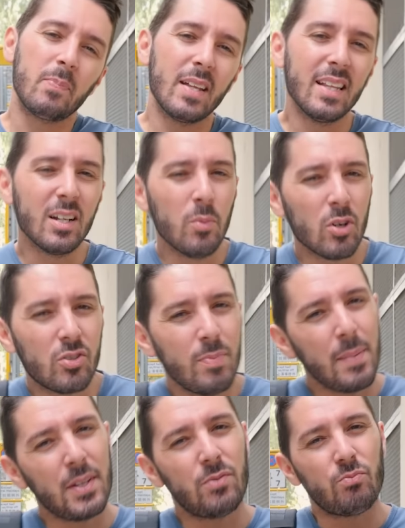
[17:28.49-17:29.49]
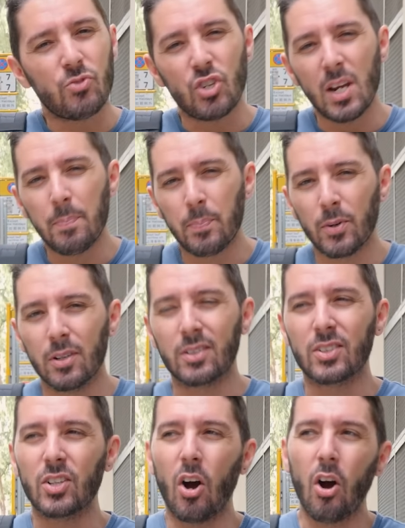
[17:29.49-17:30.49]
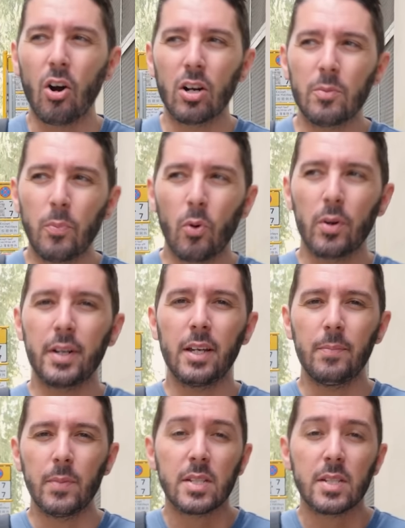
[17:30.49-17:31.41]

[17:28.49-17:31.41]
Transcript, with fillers: a little more maybe cheap or cardboardy.